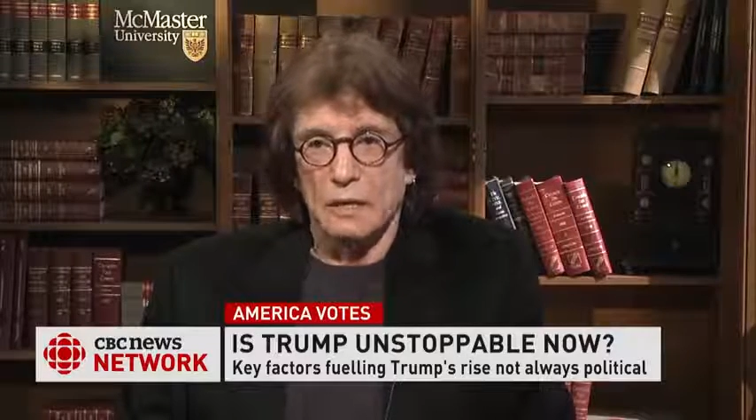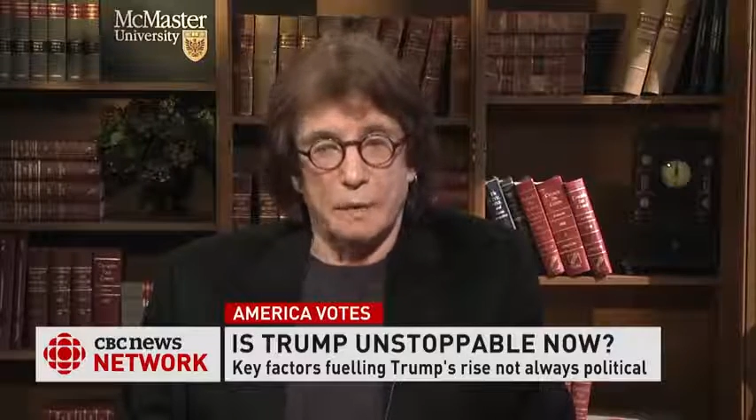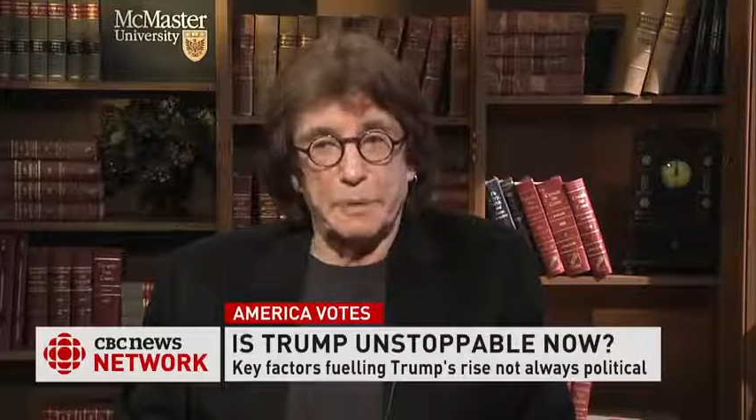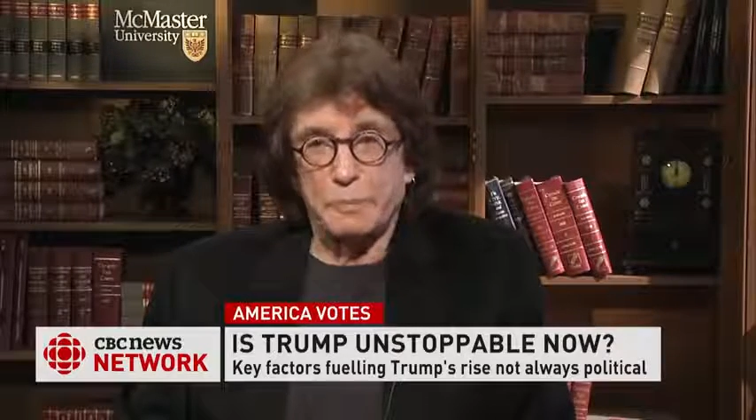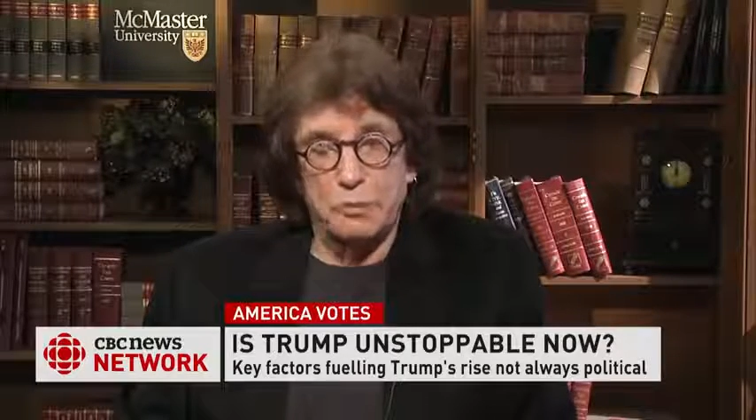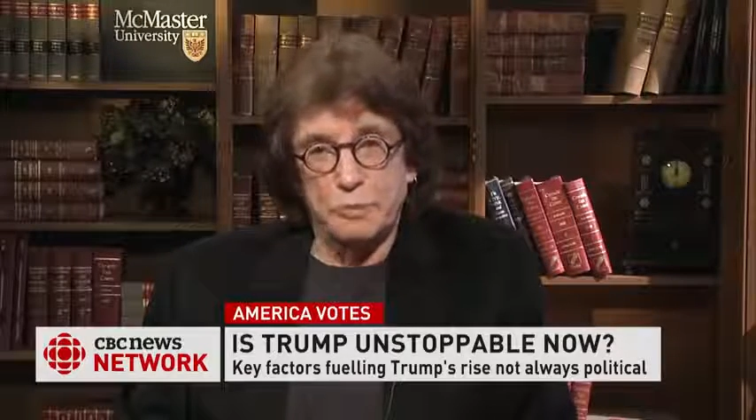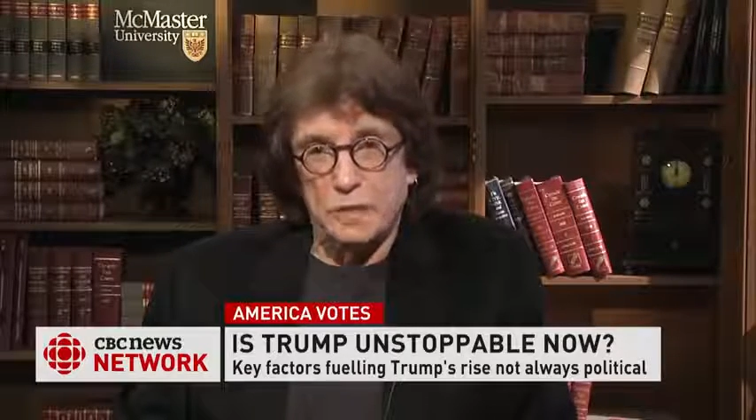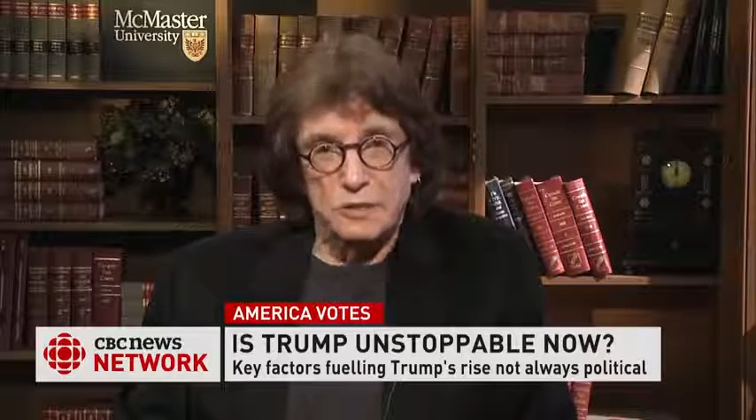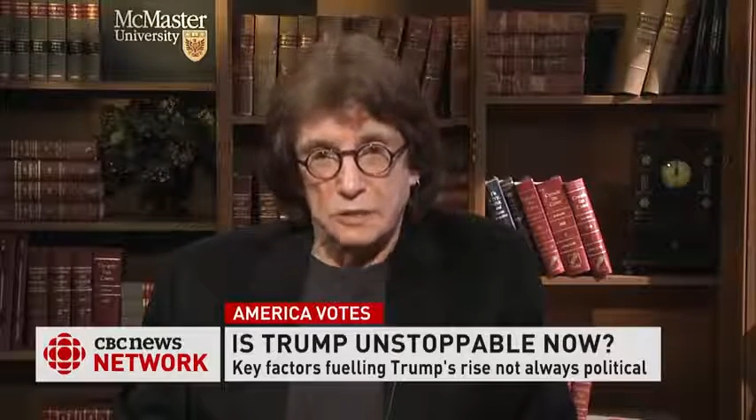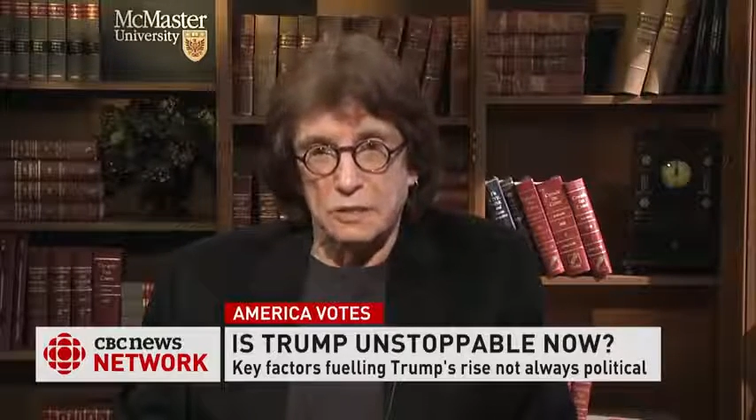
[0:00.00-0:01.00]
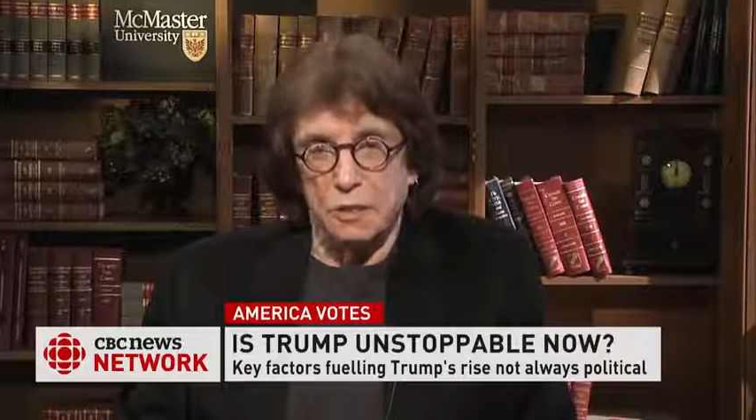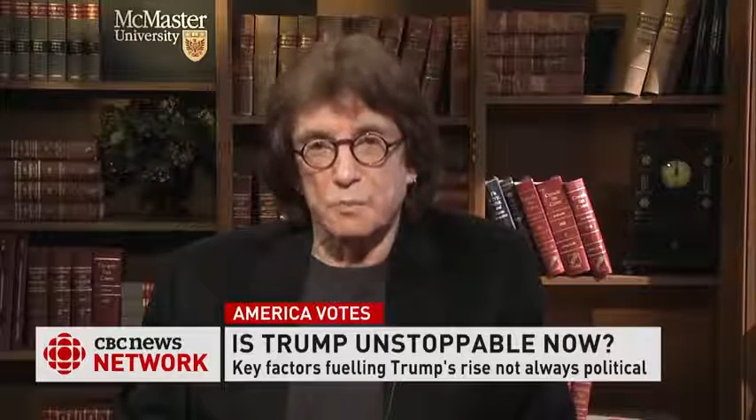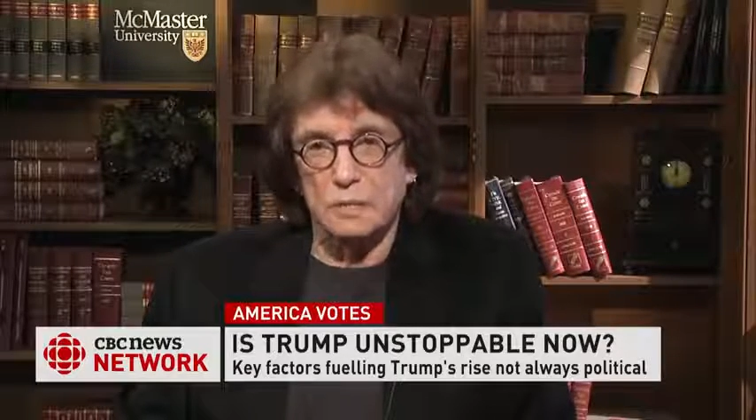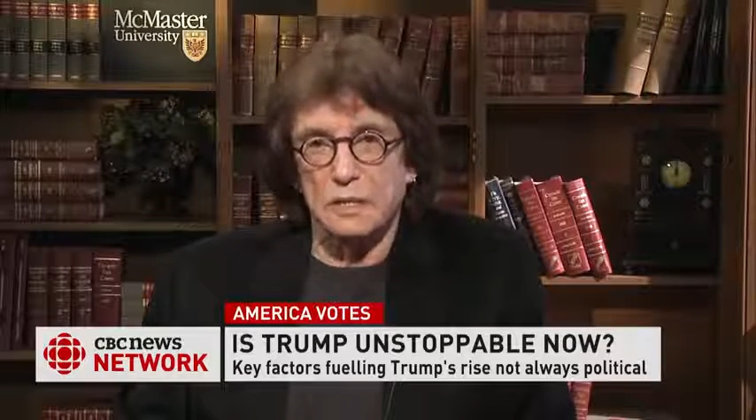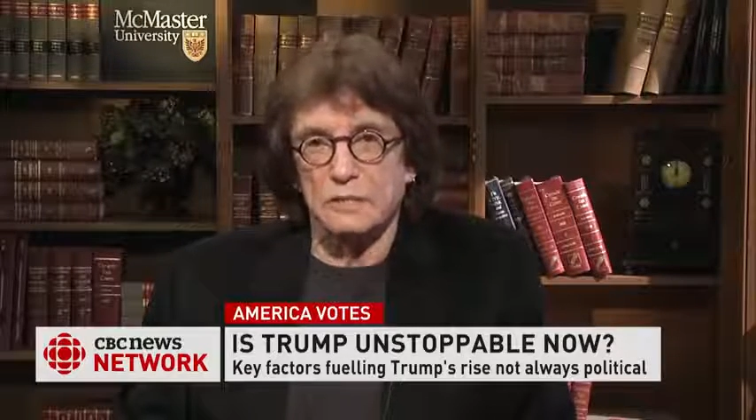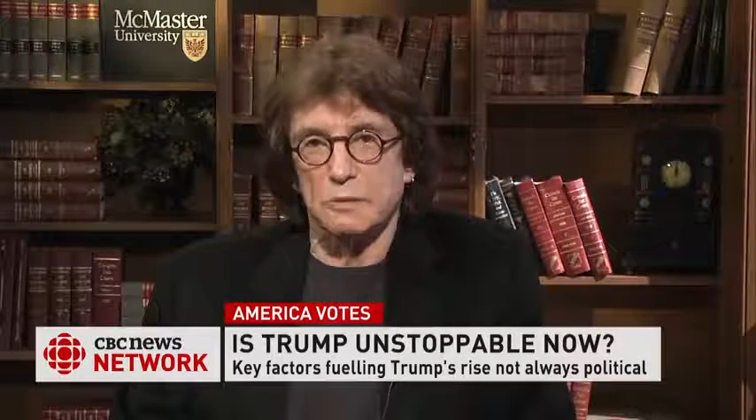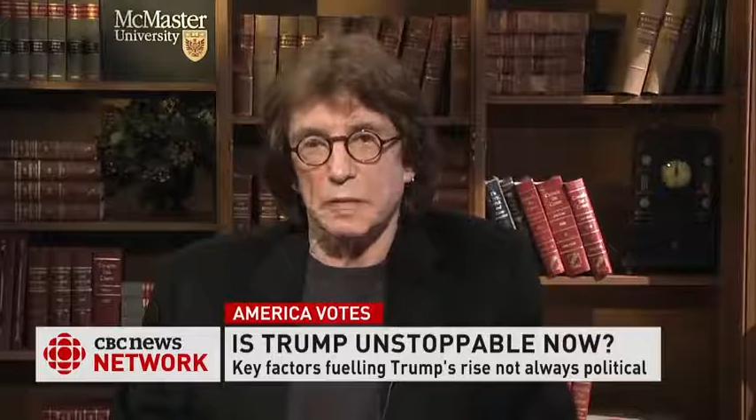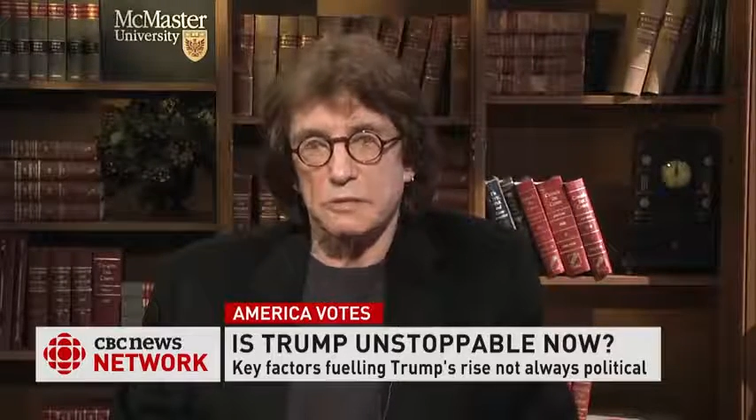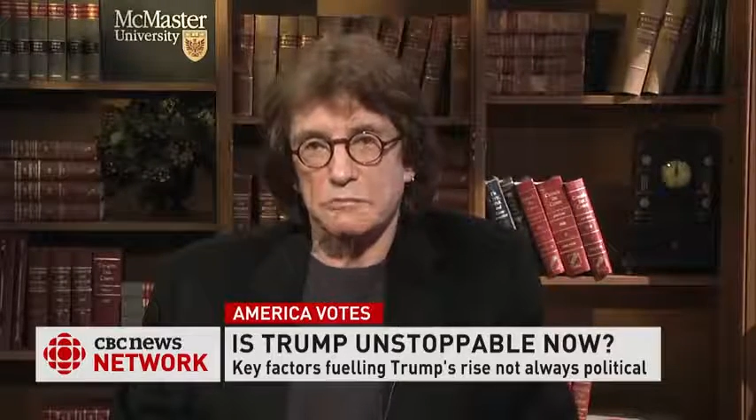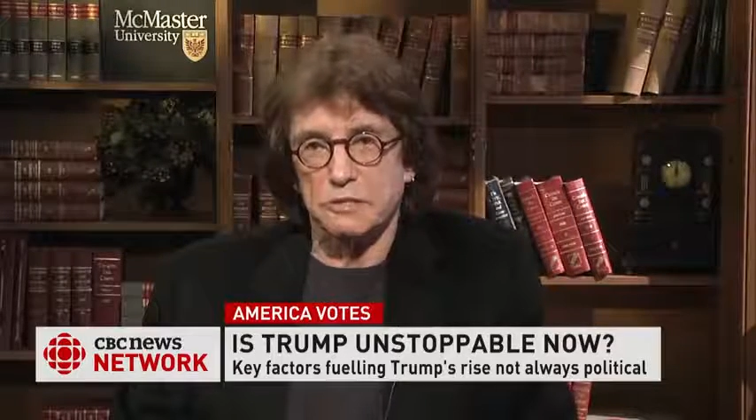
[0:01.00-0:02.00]
are people who basically don't believe in
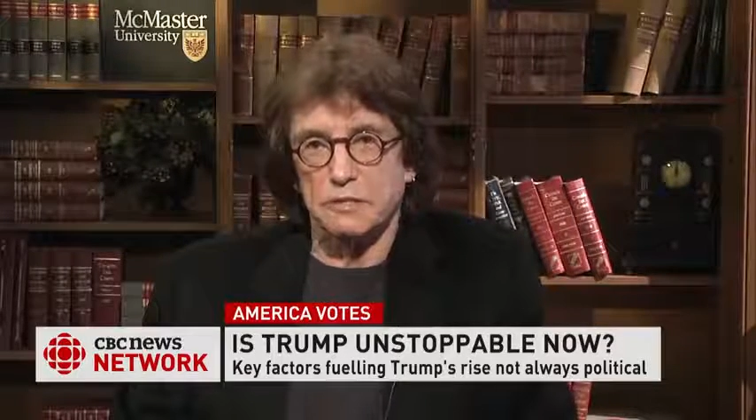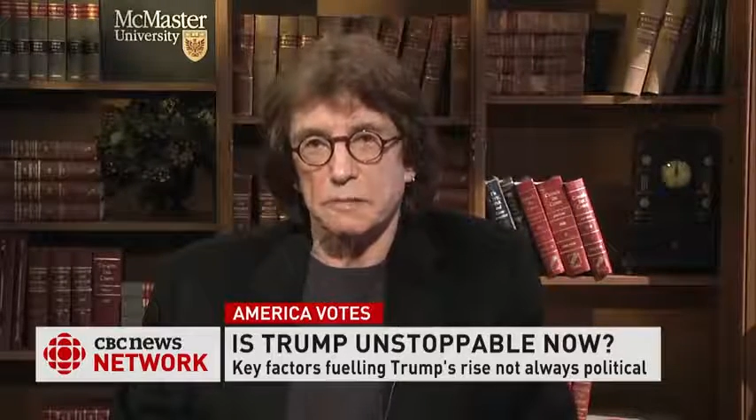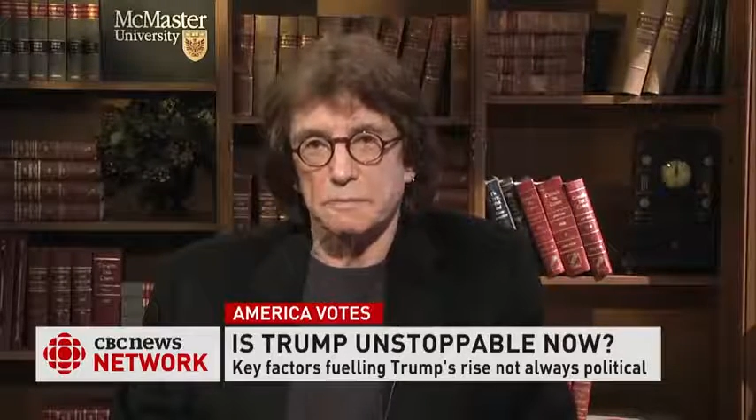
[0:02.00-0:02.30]
democracy.